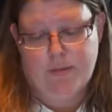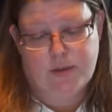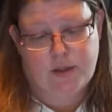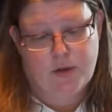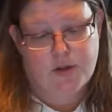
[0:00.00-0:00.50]

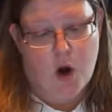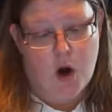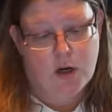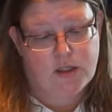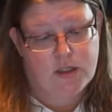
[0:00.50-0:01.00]
So there's
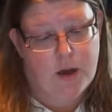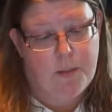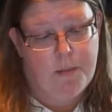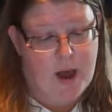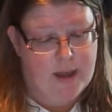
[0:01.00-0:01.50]
art
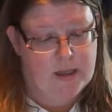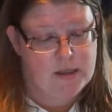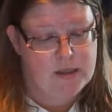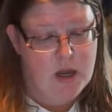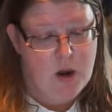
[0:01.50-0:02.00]

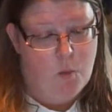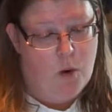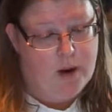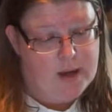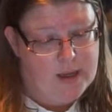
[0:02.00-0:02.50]
mines.
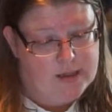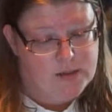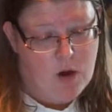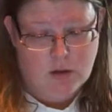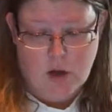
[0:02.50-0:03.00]
One
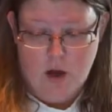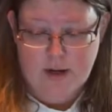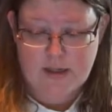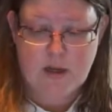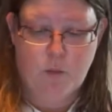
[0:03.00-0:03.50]
is called
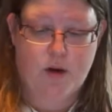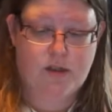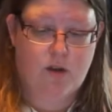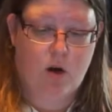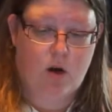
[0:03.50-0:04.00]
onyx and one
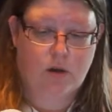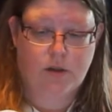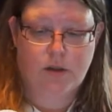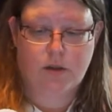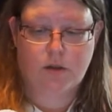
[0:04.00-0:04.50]
is
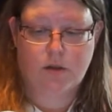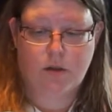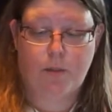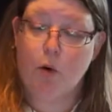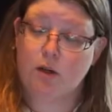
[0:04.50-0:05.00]
called
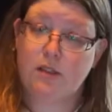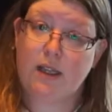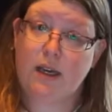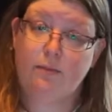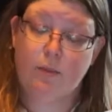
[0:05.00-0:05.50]

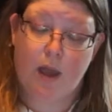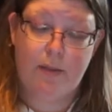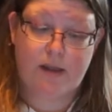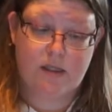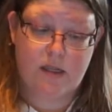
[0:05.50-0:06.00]
porcelain. I
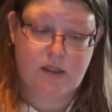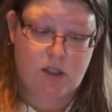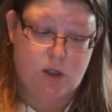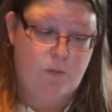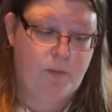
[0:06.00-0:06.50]
mixed these
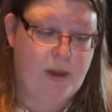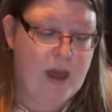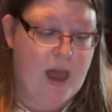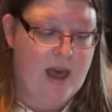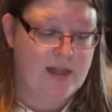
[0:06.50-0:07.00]
two.
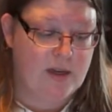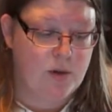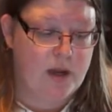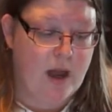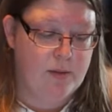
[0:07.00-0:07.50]
And then
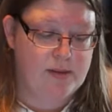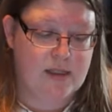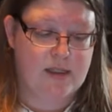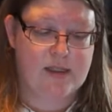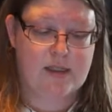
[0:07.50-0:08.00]
when was
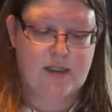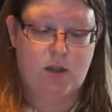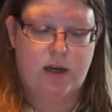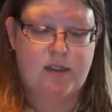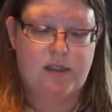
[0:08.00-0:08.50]
in the
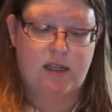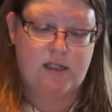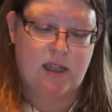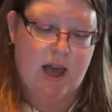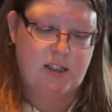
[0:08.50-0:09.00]
United
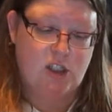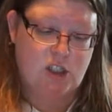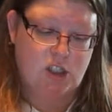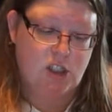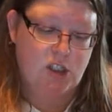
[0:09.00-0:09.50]
States
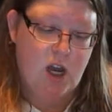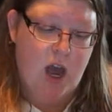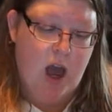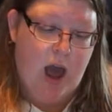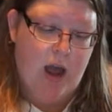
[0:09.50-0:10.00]
last year,
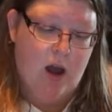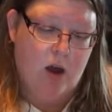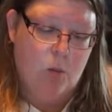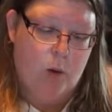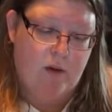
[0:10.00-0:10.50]
I
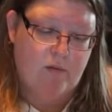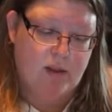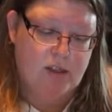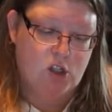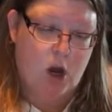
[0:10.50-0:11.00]
got
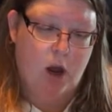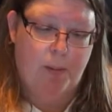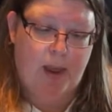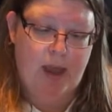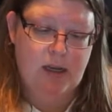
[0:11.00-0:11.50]
Waverly chalk
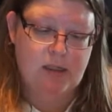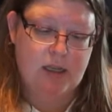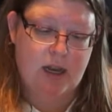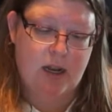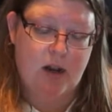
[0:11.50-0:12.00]

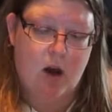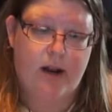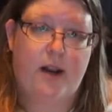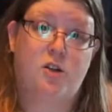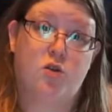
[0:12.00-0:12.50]
paint and I got
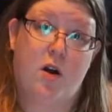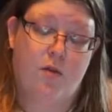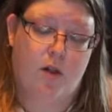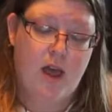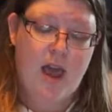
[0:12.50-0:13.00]
it in
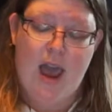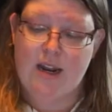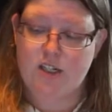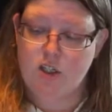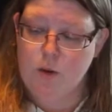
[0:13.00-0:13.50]
truffle.
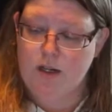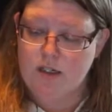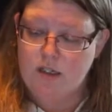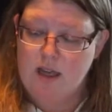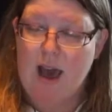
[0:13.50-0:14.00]
And I just wanted
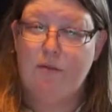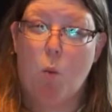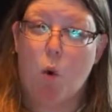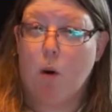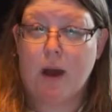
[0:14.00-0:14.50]
it to have a
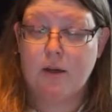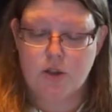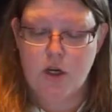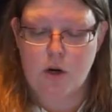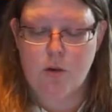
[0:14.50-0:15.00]
warm
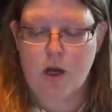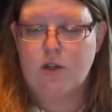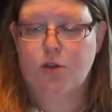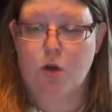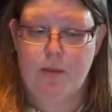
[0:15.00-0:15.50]
undertone,
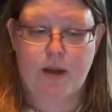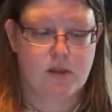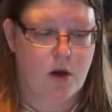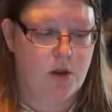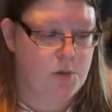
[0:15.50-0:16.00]
so I
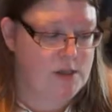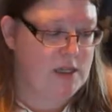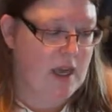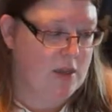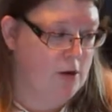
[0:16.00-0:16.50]
mixed all 3
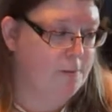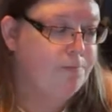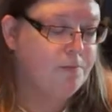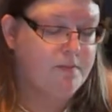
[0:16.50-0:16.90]
together.